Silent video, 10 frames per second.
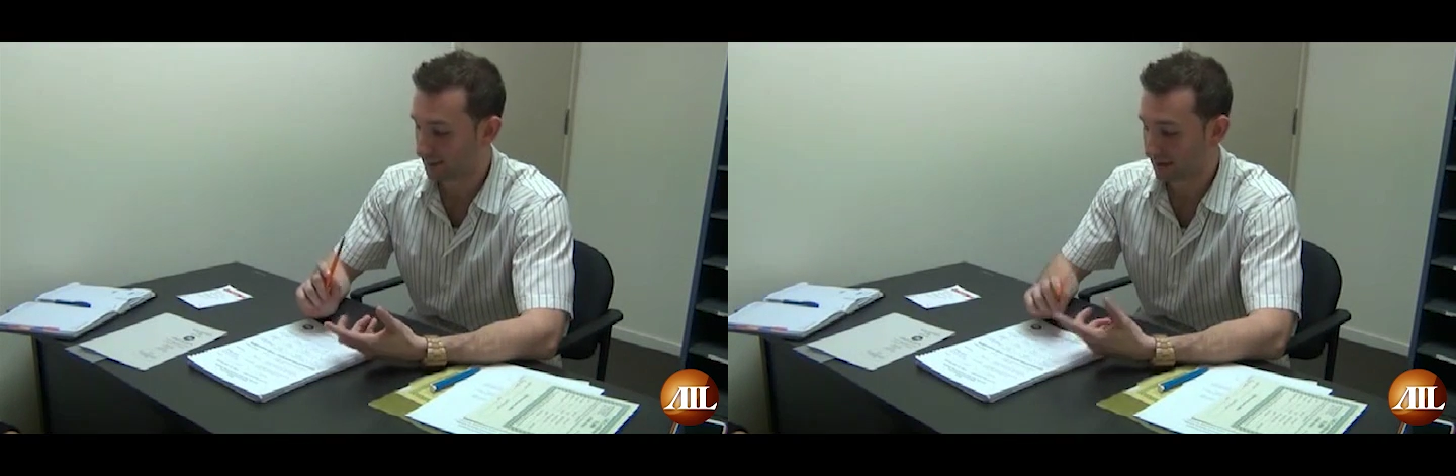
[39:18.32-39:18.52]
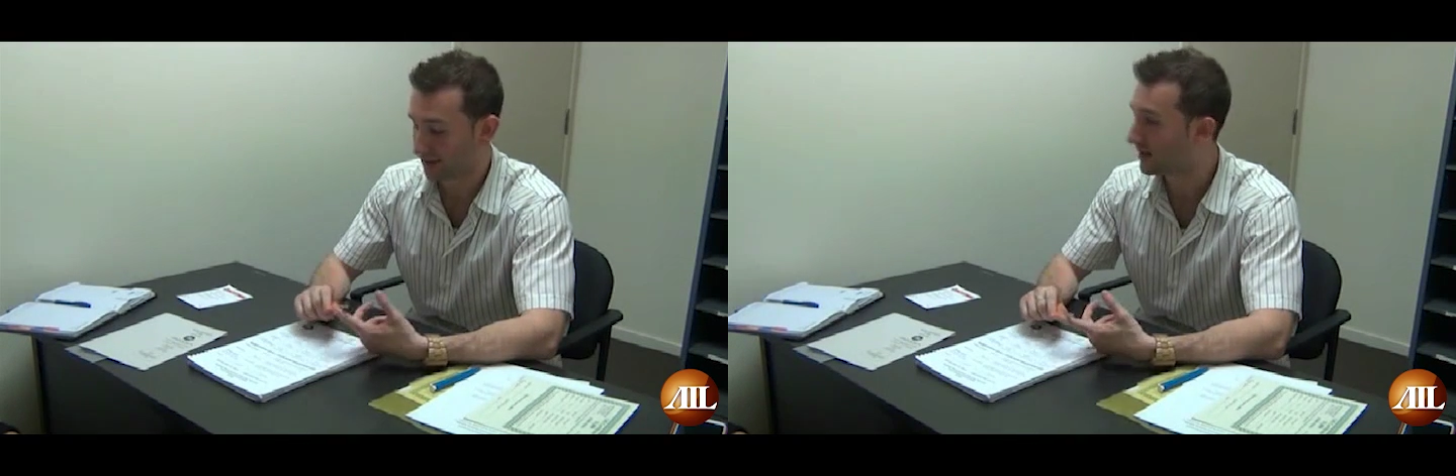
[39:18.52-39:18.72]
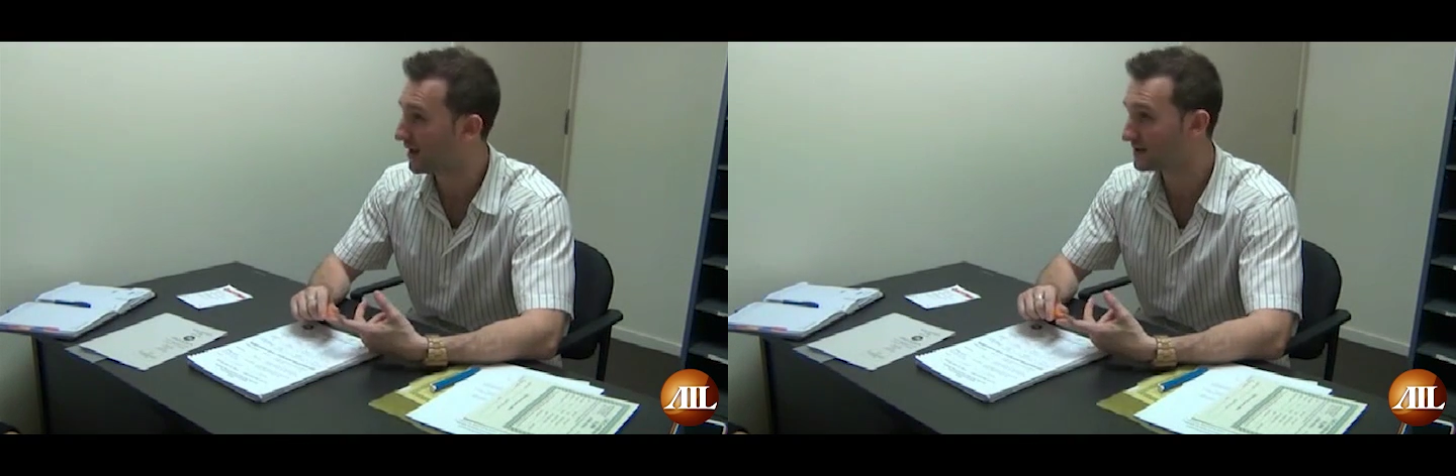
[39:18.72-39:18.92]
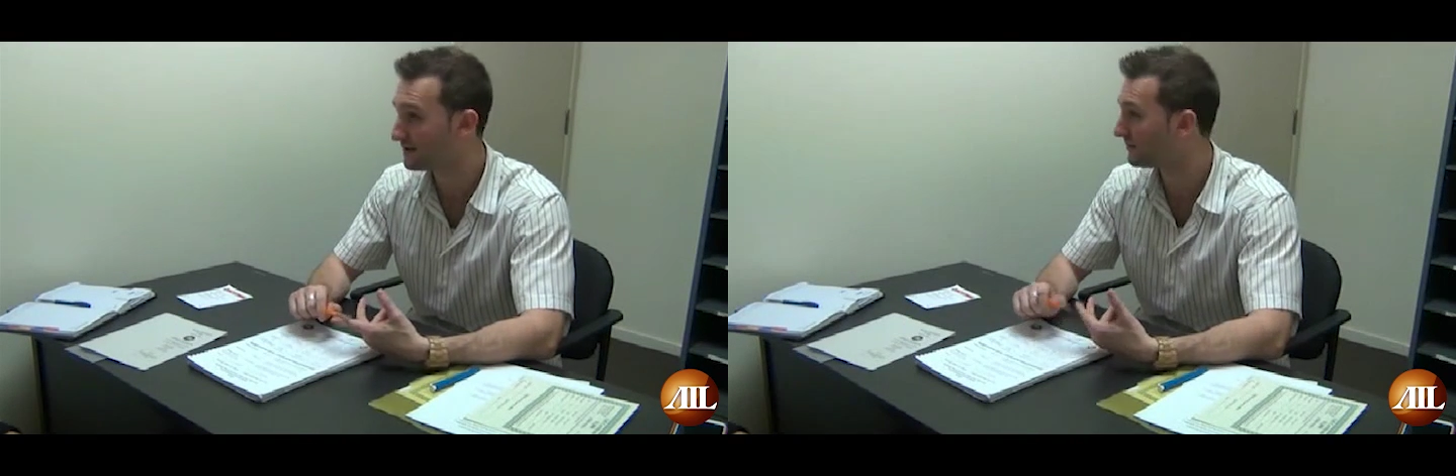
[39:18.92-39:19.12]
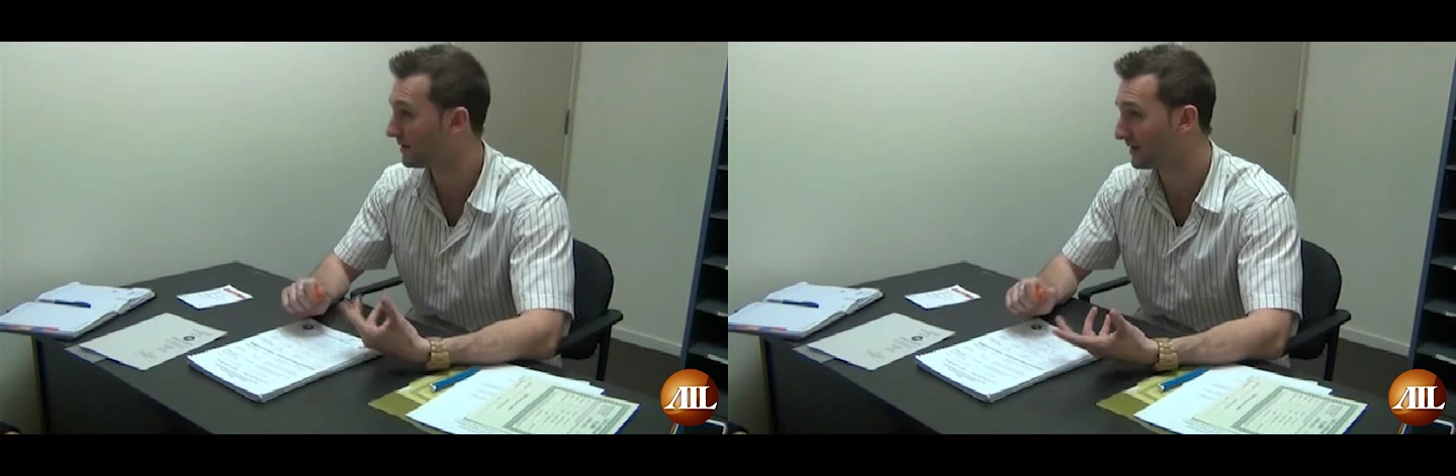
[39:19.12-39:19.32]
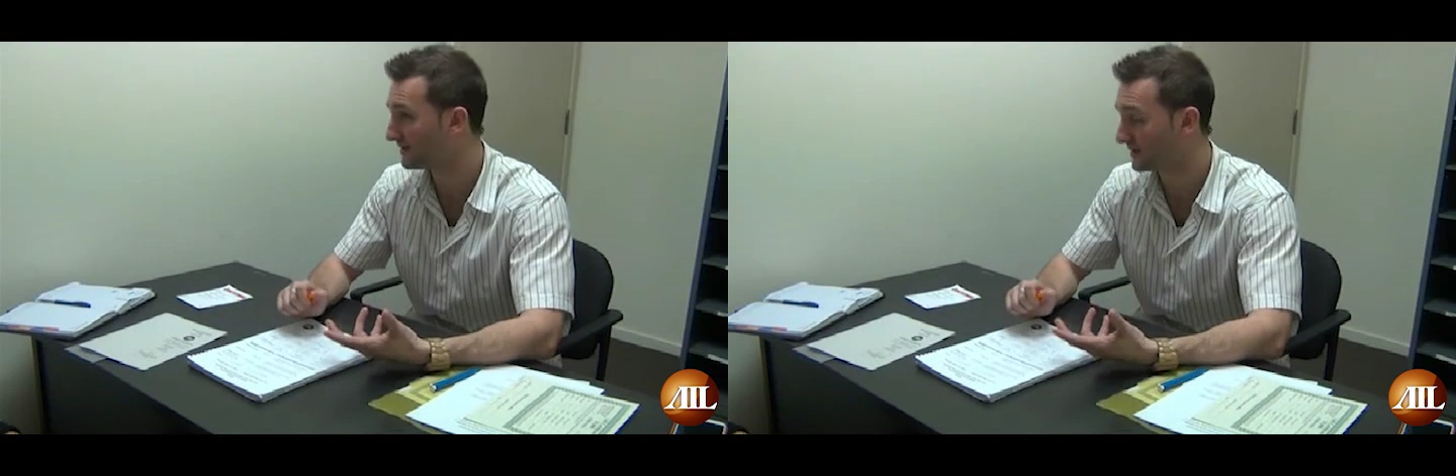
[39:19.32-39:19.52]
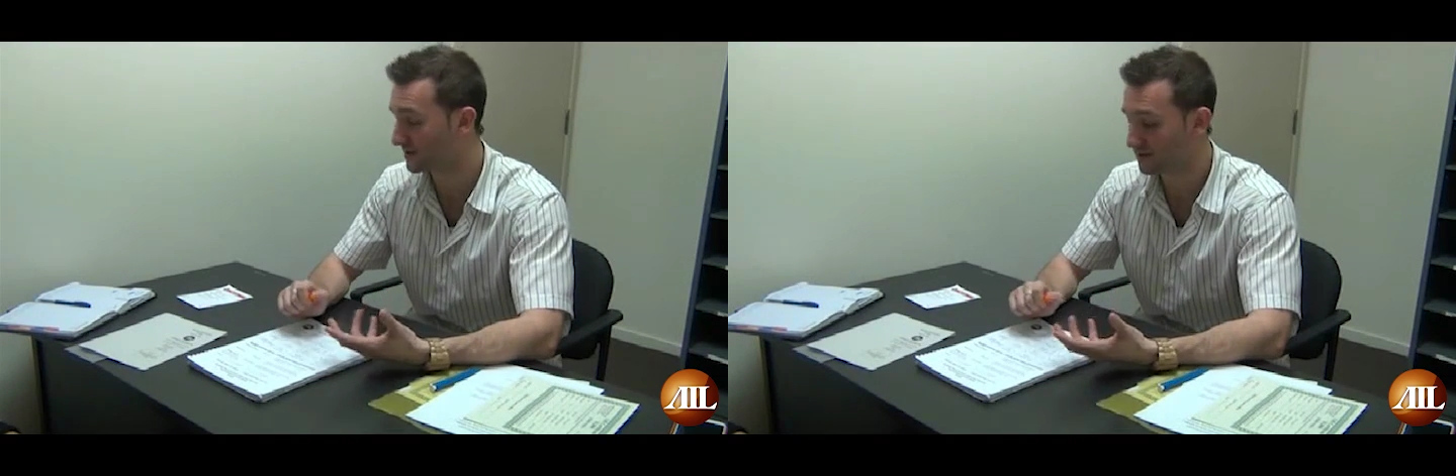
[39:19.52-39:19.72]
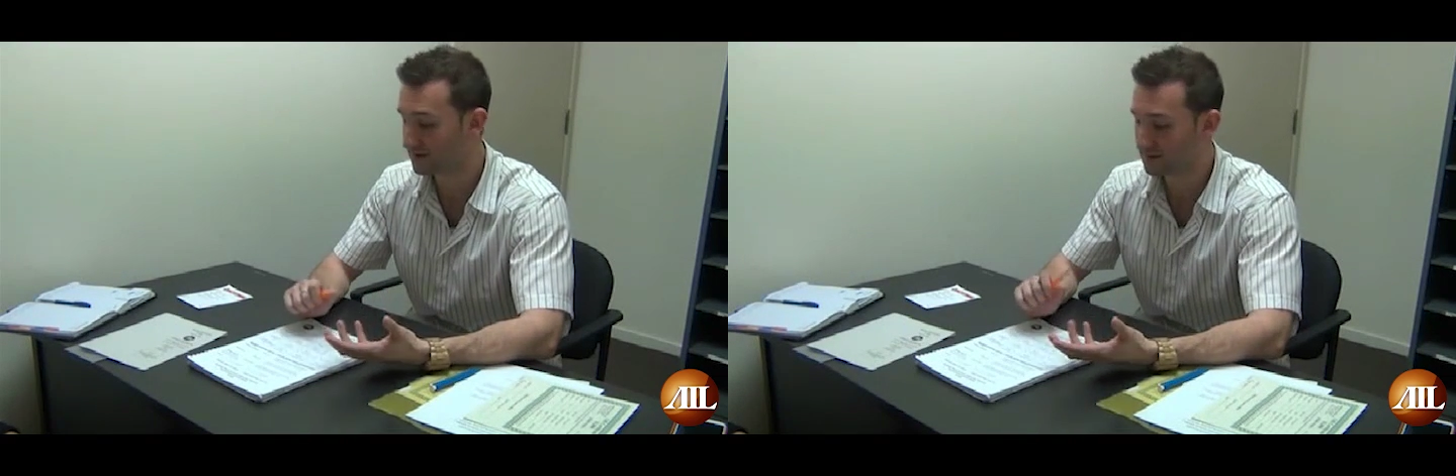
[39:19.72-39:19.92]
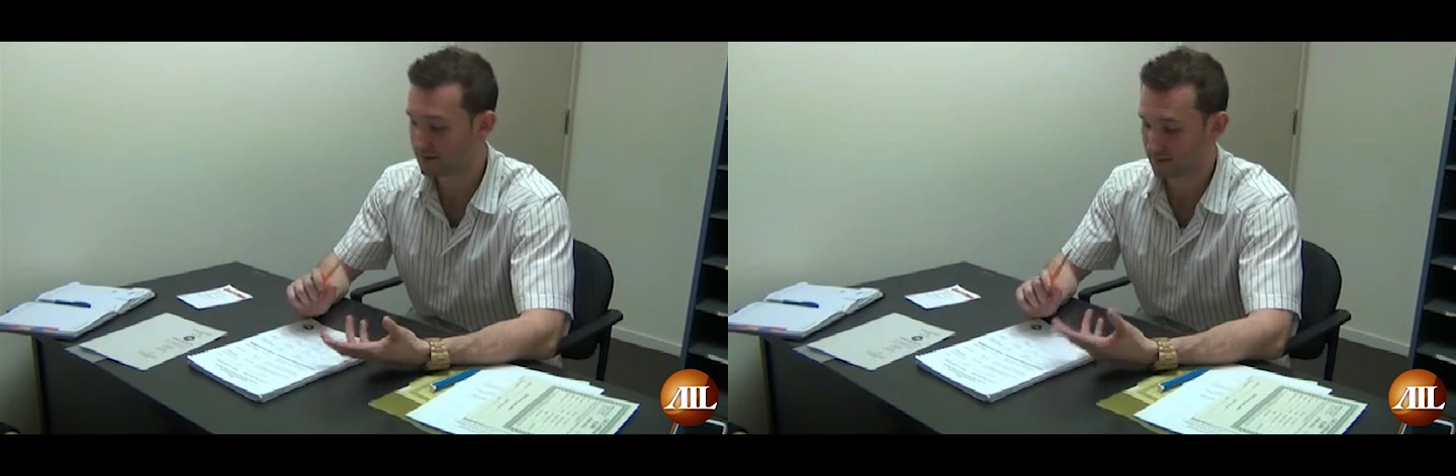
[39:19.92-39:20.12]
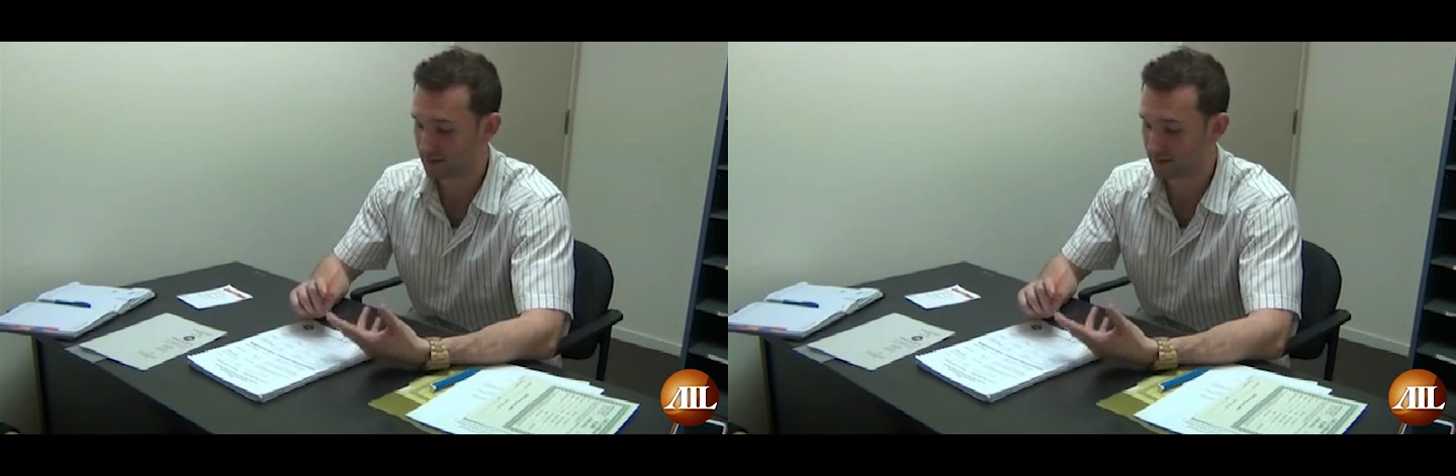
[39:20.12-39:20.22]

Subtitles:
getting cut, needing stitches,